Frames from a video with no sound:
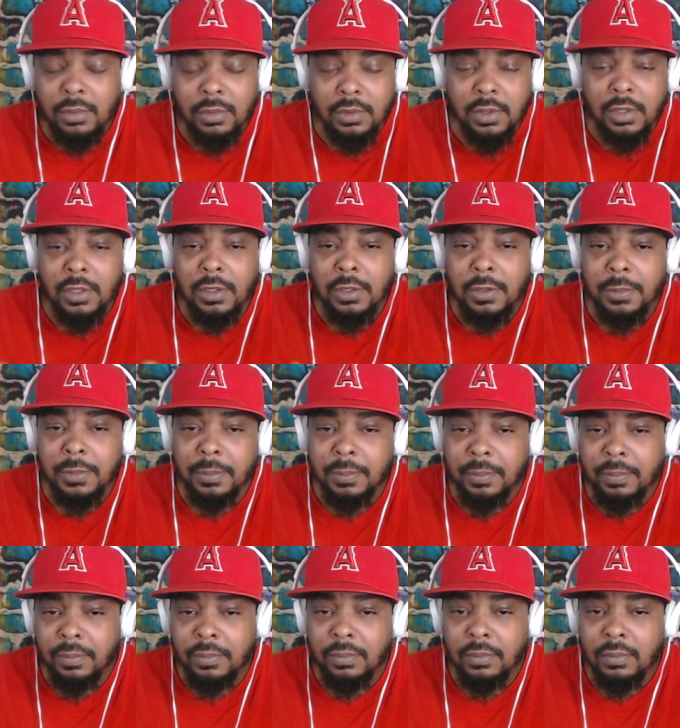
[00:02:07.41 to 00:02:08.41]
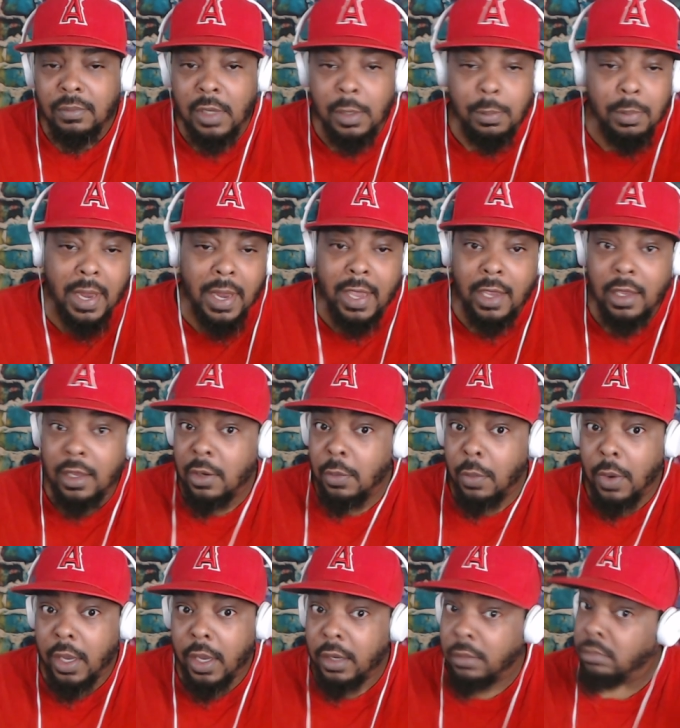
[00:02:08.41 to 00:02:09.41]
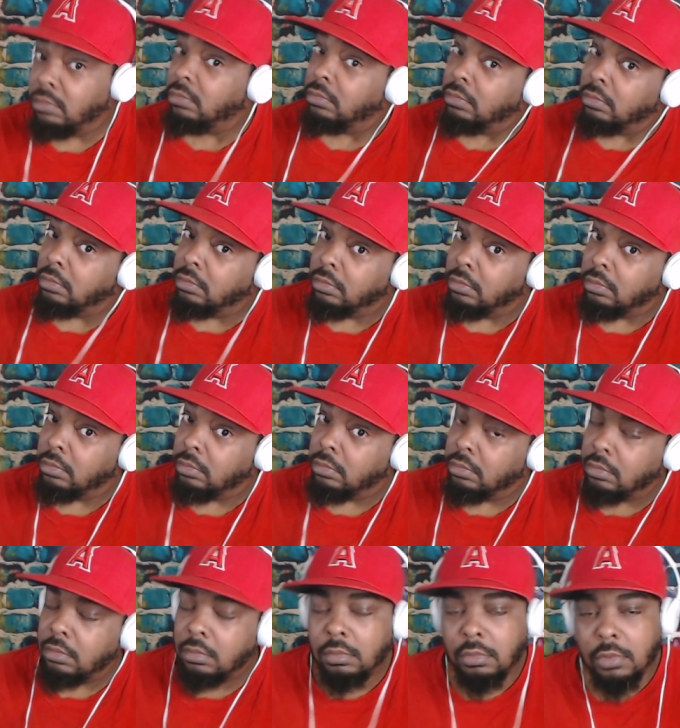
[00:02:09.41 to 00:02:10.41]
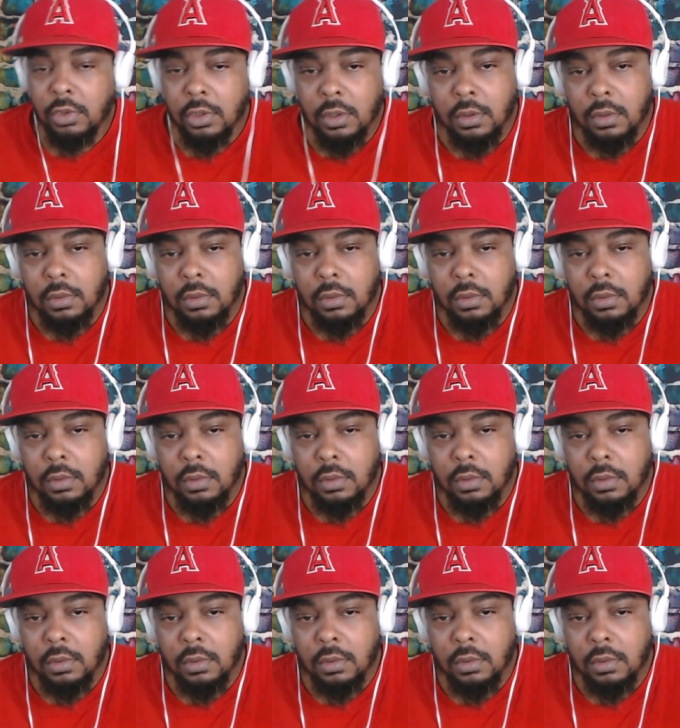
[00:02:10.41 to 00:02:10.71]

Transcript: Um, he black and he white. So